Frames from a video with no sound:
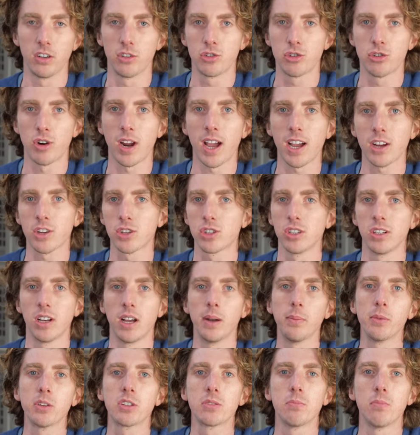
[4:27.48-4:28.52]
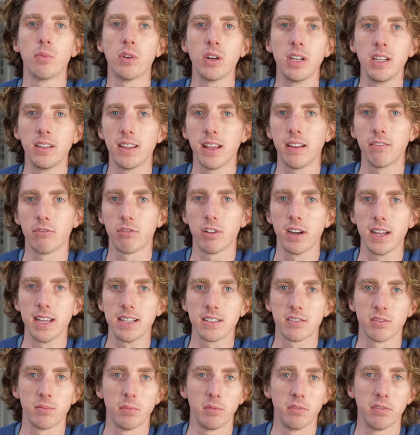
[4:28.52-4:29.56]
traction, how much money they've
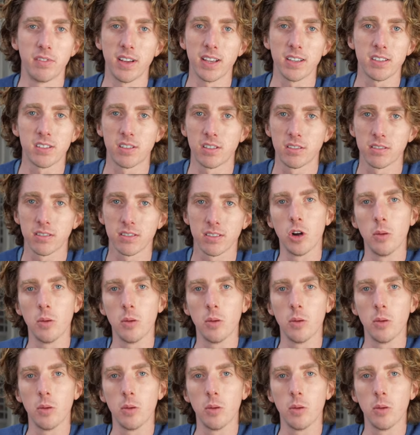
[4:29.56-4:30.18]
raised from investors.